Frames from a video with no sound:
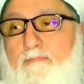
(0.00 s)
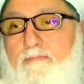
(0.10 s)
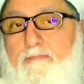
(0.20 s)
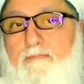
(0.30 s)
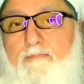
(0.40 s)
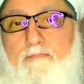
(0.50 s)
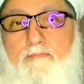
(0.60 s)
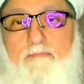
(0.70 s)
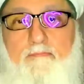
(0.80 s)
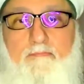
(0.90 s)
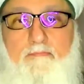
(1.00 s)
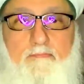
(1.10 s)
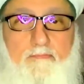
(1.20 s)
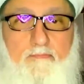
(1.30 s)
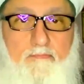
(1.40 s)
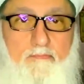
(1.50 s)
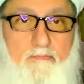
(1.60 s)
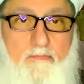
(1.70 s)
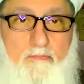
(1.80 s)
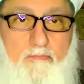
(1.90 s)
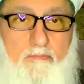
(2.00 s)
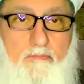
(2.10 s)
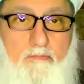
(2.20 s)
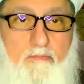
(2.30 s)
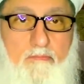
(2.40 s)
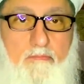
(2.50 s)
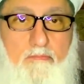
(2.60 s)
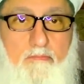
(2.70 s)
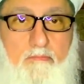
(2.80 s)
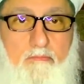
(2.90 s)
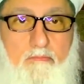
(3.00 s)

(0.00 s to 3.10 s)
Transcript: Nothing is said.